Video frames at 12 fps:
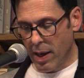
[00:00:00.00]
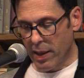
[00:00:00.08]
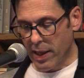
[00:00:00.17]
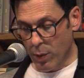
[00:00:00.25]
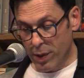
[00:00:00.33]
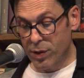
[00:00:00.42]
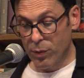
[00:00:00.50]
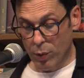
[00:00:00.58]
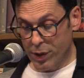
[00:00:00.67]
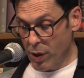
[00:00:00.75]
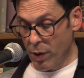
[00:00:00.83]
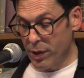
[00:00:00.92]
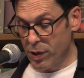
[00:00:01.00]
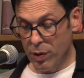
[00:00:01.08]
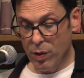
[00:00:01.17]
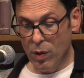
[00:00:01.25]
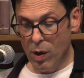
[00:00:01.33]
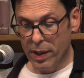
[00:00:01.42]
And they were returning to
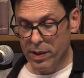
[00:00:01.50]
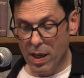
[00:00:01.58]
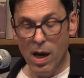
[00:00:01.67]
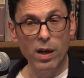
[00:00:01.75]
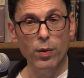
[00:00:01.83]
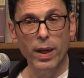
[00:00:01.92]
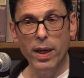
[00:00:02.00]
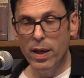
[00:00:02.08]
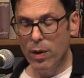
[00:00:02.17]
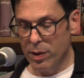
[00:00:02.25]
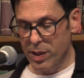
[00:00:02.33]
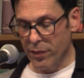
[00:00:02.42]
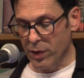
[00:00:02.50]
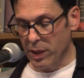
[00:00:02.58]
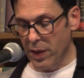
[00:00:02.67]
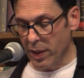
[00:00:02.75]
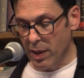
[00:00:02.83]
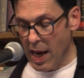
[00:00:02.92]
New York as conquering heroes after
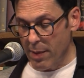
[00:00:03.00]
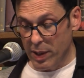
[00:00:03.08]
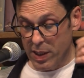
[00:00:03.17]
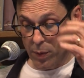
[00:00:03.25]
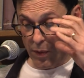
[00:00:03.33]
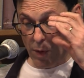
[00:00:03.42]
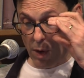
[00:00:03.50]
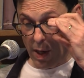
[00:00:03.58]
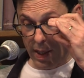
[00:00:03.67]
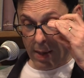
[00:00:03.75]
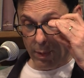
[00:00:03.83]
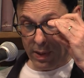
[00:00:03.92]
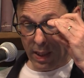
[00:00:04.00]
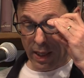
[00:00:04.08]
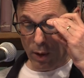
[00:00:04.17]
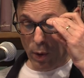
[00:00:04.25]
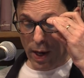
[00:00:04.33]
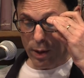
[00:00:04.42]
leaving 9 months before, unable to
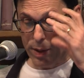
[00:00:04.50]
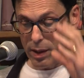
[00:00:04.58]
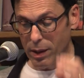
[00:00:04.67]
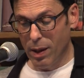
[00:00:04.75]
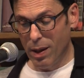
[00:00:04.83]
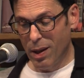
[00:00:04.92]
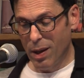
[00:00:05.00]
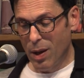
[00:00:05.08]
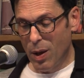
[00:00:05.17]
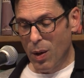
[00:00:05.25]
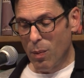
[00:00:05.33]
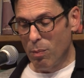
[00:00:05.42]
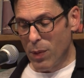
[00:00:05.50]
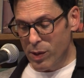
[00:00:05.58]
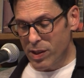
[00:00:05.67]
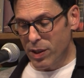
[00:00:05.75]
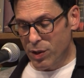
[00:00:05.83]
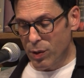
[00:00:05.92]
get a record deal,
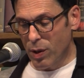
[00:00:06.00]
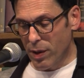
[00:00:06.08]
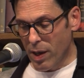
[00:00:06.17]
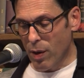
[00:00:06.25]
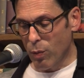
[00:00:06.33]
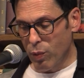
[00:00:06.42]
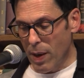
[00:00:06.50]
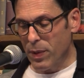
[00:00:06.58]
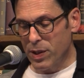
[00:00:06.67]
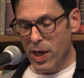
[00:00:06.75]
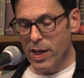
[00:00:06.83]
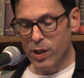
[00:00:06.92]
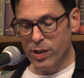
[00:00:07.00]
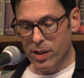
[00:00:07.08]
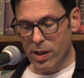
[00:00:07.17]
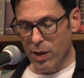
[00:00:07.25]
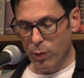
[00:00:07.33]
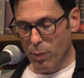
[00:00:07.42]
mostly due to their reputations
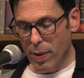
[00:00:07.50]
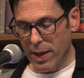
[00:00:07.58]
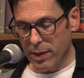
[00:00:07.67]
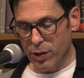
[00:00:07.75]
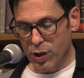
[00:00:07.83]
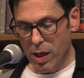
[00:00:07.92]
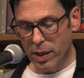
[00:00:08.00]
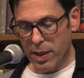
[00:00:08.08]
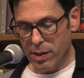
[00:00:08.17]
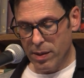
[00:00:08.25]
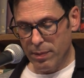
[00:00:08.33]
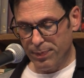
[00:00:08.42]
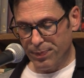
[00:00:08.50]
as unrepentant junkies.